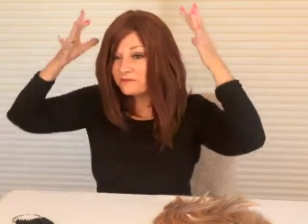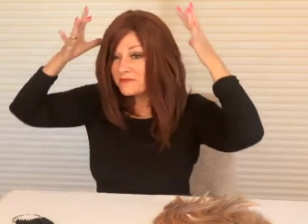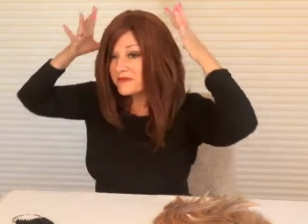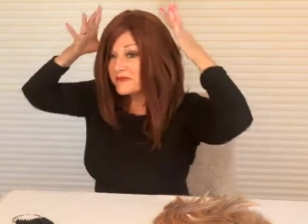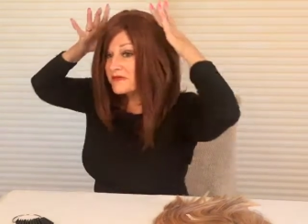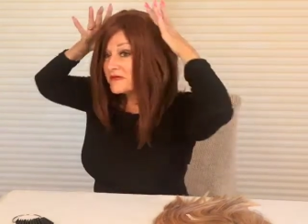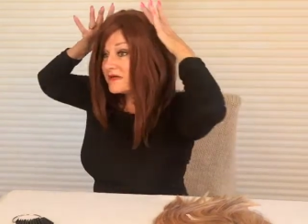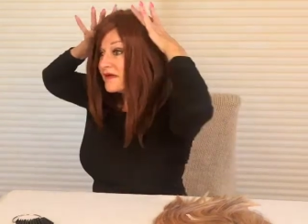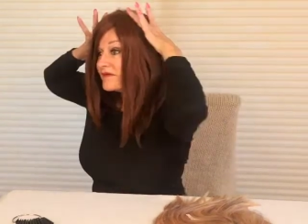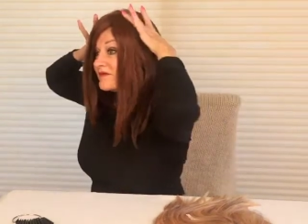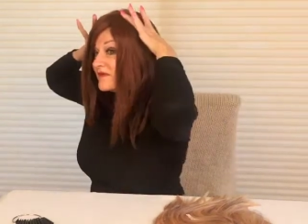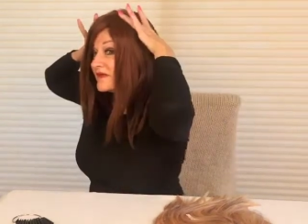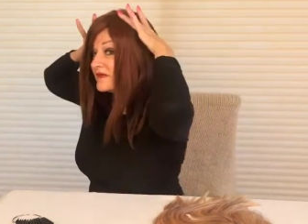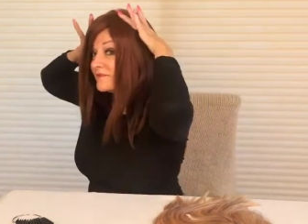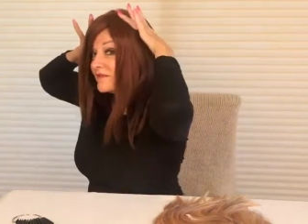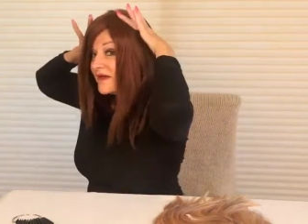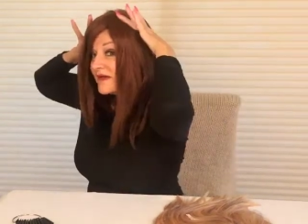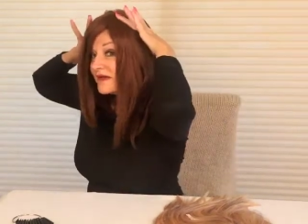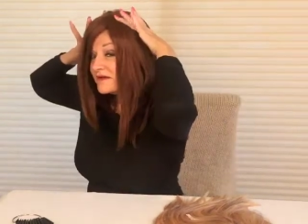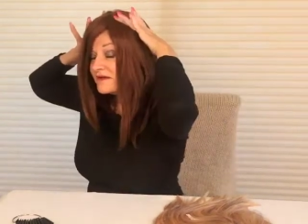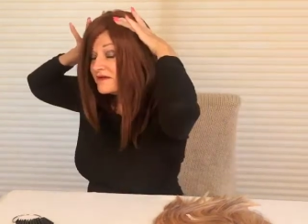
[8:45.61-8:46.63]

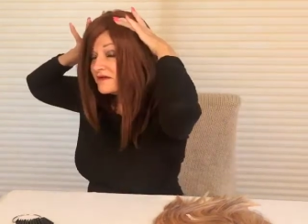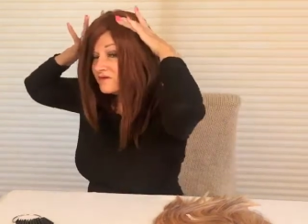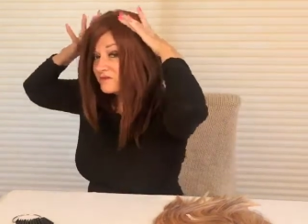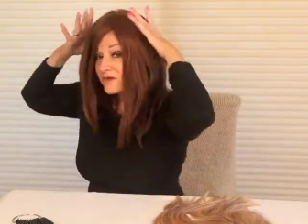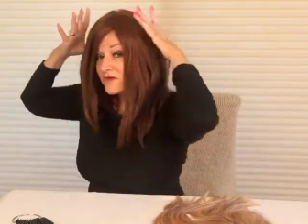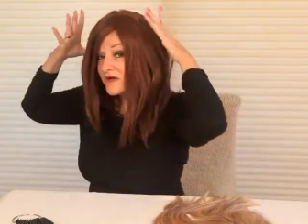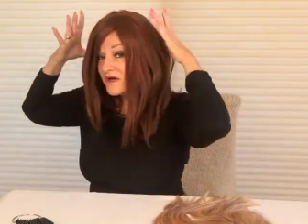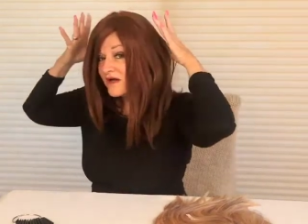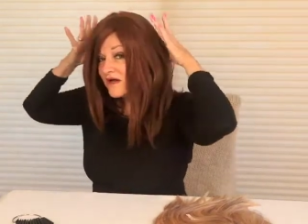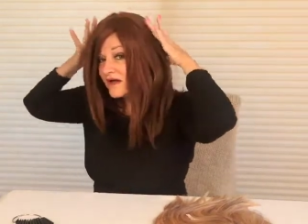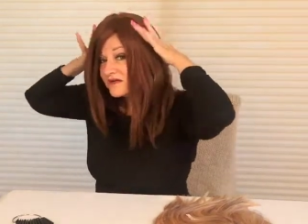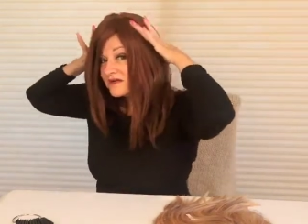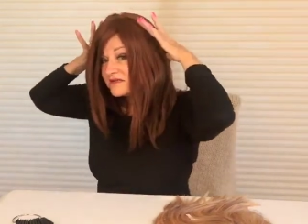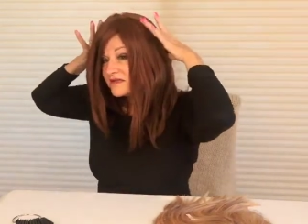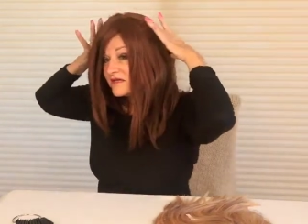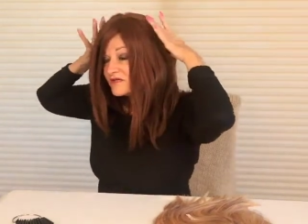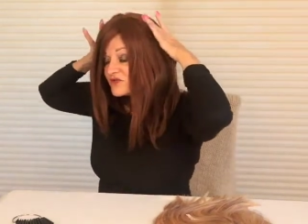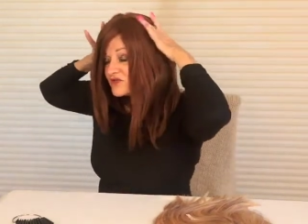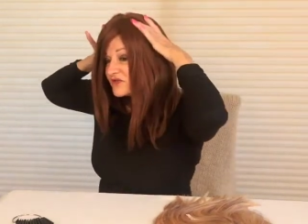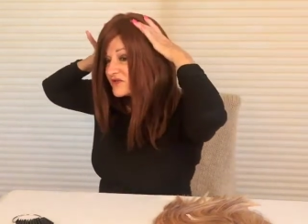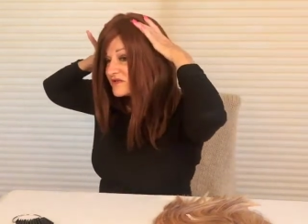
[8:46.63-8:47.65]
Nothing back here. We're not
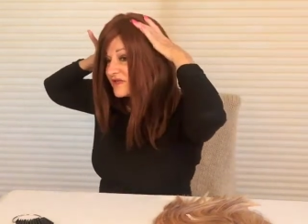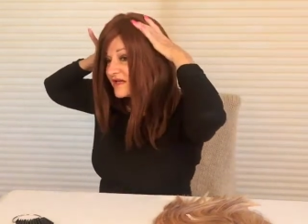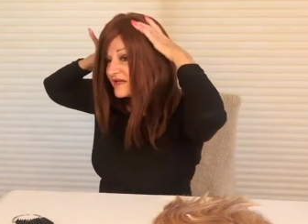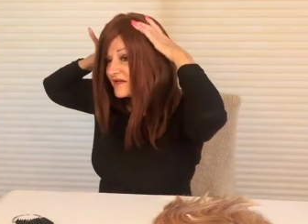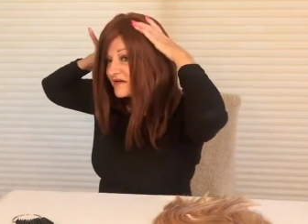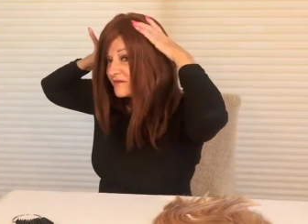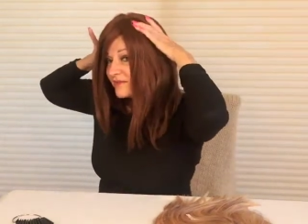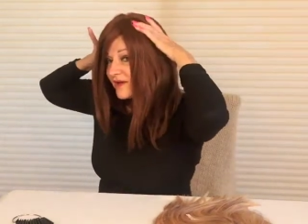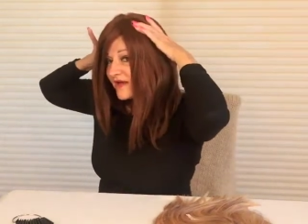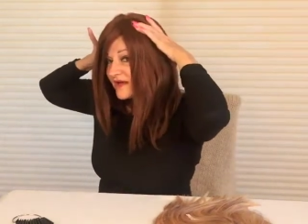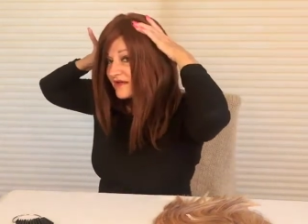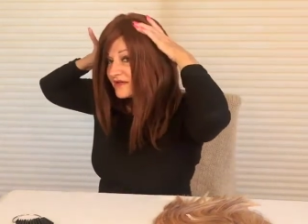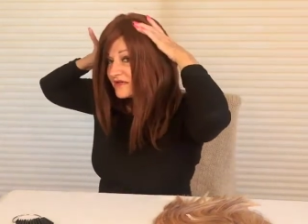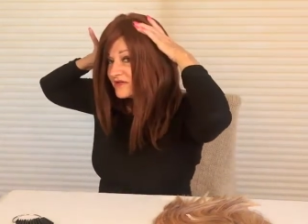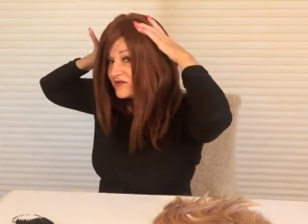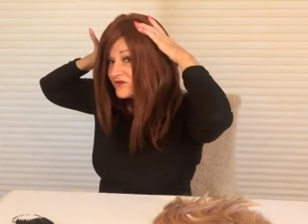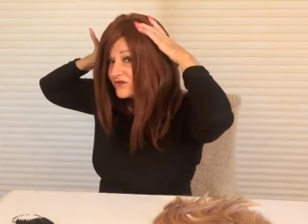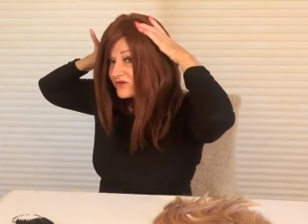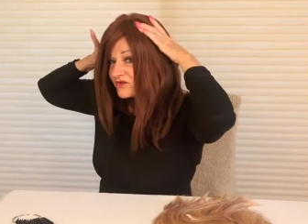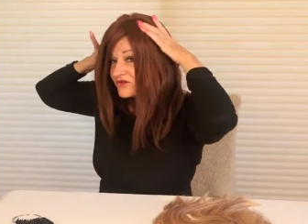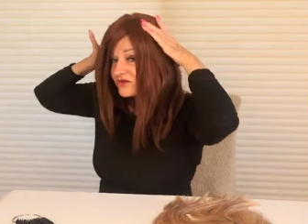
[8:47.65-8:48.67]
touching the hair back
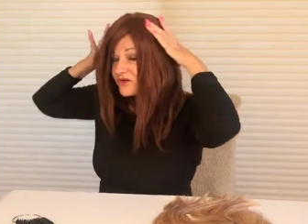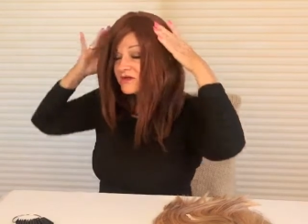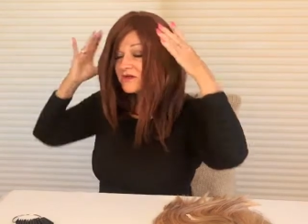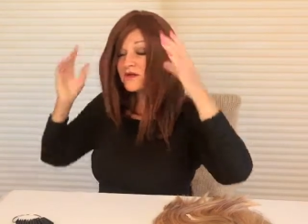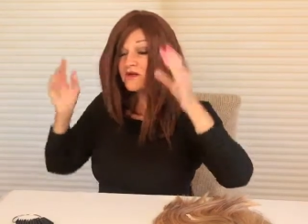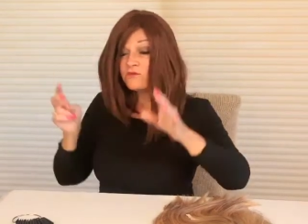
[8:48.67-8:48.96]
here.